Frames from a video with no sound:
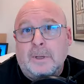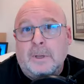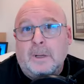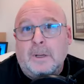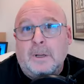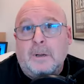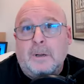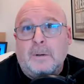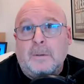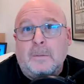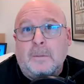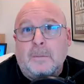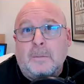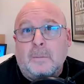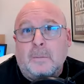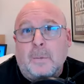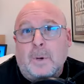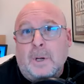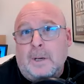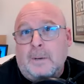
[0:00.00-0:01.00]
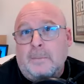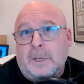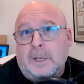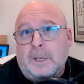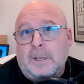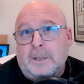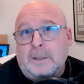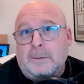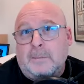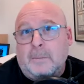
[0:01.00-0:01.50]
Yeah. One,
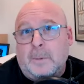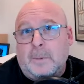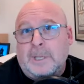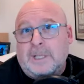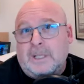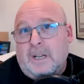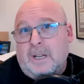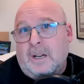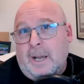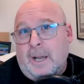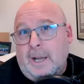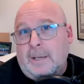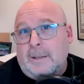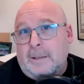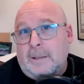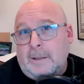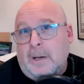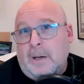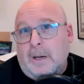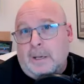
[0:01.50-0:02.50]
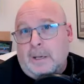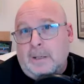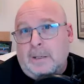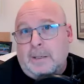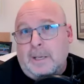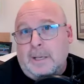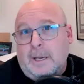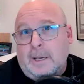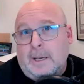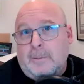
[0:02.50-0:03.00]
because we suck at talking to
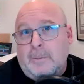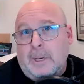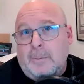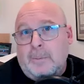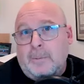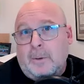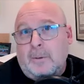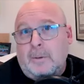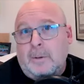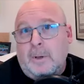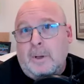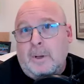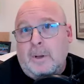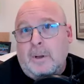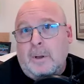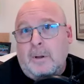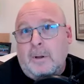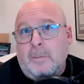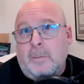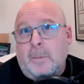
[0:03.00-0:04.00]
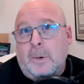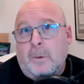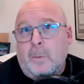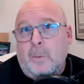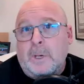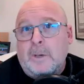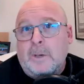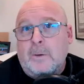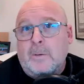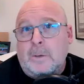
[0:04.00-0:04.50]
tech people but
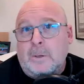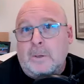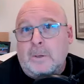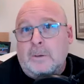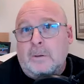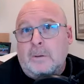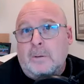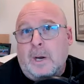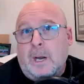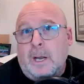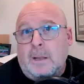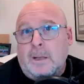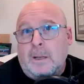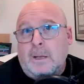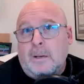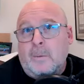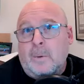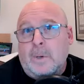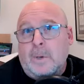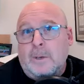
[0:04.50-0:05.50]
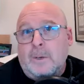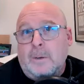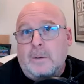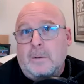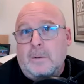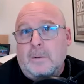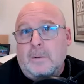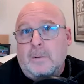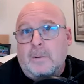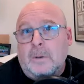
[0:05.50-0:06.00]
when you do, I think when
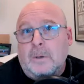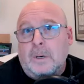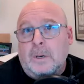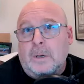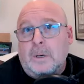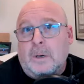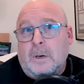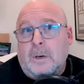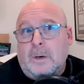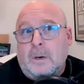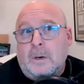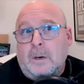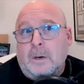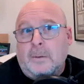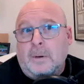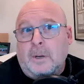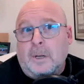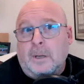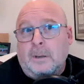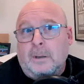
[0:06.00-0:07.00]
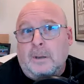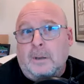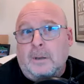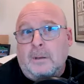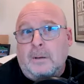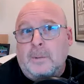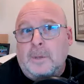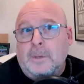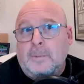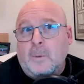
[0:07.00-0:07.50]
you are a
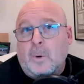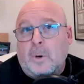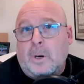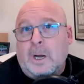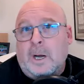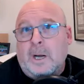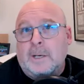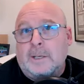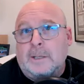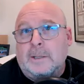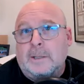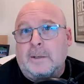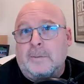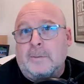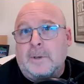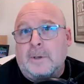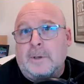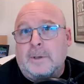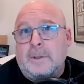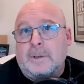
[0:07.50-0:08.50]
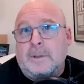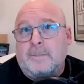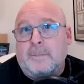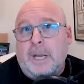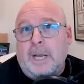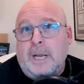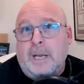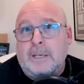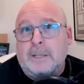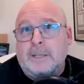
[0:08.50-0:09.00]
little bit more conscious of your
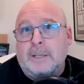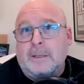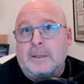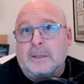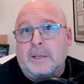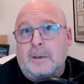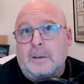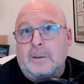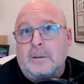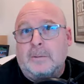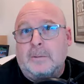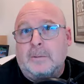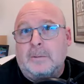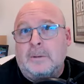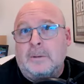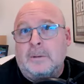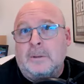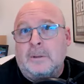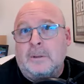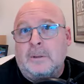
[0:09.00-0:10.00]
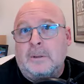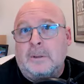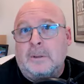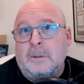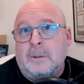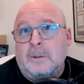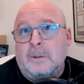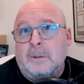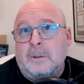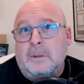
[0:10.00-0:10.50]
pace and tone,
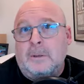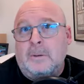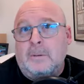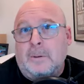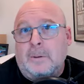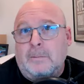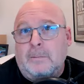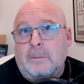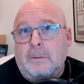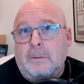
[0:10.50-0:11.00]
you